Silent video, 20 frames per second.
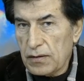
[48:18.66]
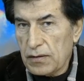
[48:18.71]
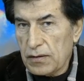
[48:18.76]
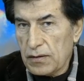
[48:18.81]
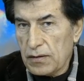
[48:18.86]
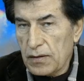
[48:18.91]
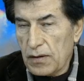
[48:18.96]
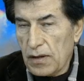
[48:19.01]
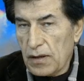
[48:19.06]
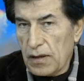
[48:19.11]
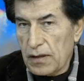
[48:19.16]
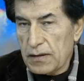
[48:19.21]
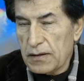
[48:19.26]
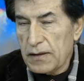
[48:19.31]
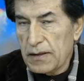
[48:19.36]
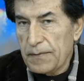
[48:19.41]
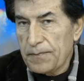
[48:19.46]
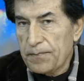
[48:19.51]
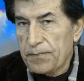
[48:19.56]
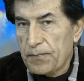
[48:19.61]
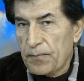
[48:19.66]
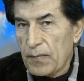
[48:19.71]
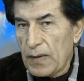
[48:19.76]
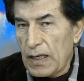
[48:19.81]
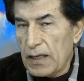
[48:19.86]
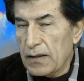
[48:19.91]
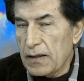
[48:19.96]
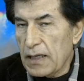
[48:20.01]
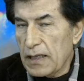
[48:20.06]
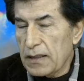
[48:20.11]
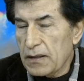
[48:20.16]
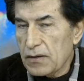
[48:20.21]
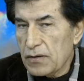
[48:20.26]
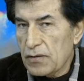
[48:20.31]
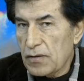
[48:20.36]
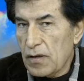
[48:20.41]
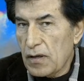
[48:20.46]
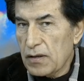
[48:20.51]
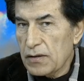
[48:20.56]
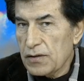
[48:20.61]
God that is
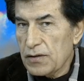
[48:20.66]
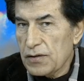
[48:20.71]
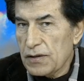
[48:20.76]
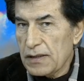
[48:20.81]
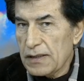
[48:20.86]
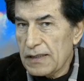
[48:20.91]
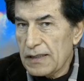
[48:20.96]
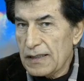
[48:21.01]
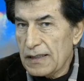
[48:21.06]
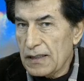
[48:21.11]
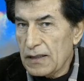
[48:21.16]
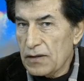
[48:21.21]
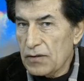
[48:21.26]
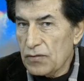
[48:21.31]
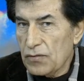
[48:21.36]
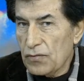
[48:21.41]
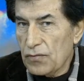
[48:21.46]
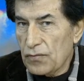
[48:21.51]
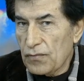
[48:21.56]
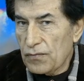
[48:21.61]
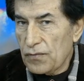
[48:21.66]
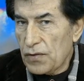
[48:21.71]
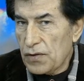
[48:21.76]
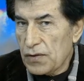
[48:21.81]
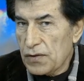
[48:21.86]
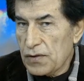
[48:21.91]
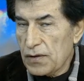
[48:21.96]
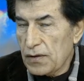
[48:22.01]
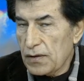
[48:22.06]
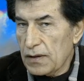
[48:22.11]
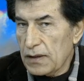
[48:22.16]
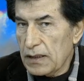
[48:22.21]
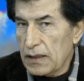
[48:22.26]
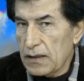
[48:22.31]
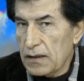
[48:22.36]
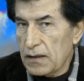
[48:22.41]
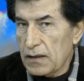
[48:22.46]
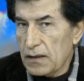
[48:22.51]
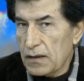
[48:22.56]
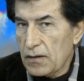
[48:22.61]
not just universal
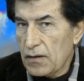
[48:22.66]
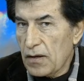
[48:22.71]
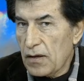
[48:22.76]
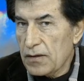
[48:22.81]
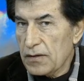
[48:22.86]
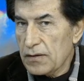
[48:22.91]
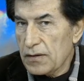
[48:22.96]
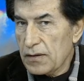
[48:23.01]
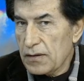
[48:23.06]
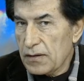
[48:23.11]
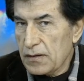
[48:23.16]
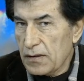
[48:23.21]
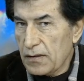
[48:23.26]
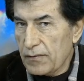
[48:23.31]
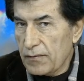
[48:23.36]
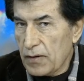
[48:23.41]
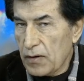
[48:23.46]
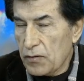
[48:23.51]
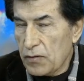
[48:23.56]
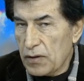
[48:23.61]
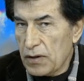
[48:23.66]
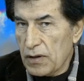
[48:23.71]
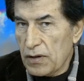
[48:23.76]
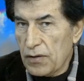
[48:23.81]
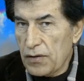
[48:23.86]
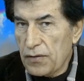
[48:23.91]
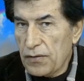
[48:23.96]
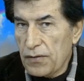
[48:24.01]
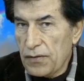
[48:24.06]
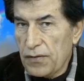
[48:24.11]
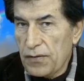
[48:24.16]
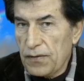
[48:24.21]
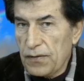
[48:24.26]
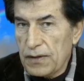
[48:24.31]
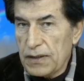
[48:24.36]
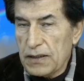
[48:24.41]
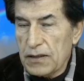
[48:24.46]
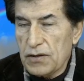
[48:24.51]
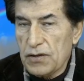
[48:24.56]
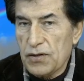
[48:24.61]
in the context of our
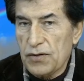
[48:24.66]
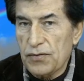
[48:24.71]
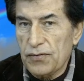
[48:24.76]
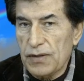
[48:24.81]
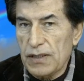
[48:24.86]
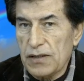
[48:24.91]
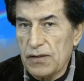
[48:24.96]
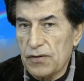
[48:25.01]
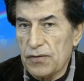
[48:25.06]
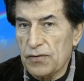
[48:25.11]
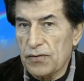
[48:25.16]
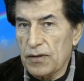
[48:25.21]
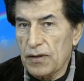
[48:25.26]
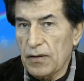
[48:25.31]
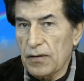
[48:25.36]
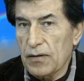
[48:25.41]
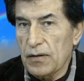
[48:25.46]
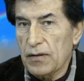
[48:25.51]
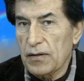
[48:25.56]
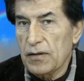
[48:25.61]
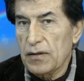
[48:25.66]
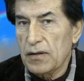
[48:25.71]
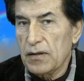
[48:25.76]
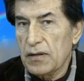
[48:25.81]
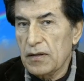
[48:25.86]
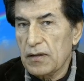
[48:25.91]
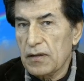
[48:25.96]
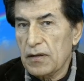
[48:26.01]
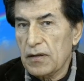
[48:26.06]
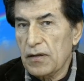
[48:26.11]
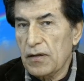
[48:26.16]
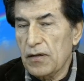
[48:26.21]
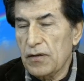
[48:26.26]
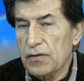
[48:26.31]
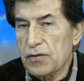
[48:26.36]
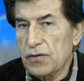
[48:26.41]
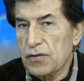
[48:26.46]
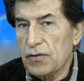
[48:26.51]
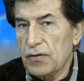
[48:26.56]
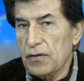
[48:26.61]
earthly, terrestrial,
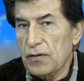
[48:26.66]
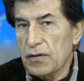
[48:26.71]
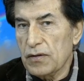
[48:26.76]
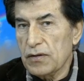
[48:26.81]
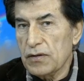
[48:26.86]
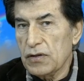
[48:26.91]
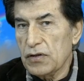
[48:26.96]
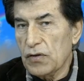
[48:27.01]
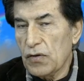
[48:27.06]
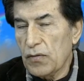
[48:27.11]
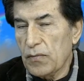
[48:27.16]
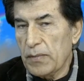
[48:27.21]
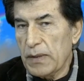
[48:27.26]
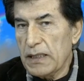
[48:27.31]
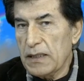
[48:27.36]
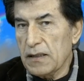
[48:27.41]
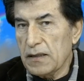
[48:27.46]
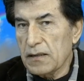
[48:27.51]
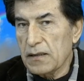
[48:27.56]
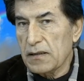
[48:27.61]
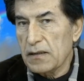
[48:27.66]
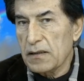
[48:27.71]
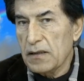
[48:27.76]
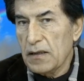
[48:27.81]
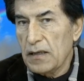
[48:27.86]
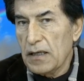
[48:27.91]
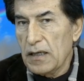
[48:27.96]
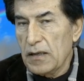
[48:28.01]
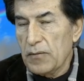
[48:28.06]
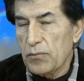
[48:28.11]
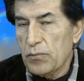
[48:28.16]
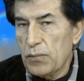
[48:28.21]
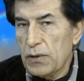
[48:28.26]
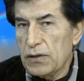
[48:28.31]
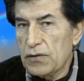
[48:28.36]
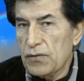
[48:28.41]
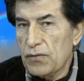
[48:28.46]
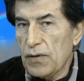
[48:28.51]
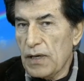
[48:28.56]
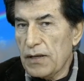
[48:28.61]
cultural domains,
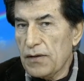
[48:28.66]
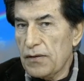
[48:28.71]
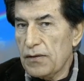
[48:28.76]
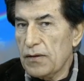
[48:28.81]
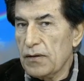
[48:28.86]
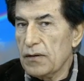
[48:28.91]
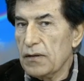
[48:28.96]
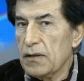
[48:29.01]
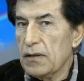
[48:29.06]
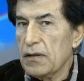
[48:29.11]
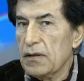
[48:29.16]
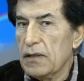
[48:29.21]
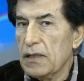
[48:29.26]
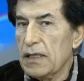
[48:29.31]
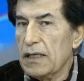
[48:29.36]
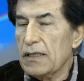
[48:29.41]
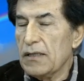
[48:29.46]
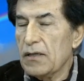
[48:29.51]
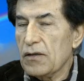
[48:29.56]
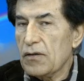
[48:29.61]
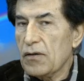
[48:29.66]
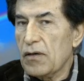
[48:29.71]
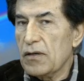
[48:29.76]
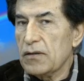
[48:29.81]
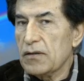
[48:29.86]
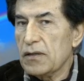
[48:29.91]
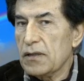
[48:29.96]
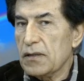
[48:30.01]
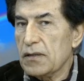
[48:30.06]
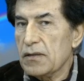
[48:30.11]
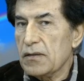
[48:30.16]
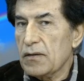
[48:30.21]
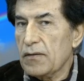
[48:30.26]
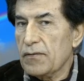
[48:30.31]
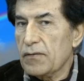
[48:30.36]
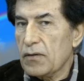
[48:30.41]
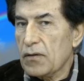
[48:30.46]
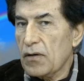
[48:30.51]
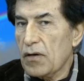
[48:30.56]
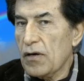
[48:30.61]
but rather in the context
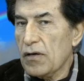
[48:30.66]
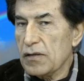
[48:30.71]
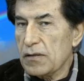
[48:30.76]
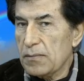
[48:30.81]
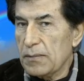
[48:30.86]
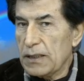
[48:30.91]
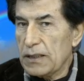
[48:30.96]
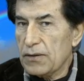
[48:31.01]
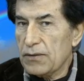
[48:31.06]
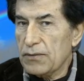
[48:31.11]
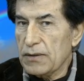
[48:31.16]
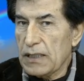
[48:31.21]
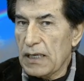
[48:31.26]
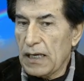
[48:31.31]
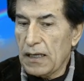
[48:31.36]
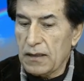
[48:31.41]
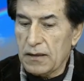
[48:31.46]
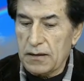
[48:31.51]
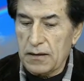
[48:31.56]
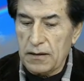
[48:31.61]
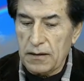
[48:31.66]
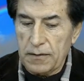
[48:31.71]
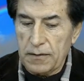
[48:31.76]
of cosmic reality.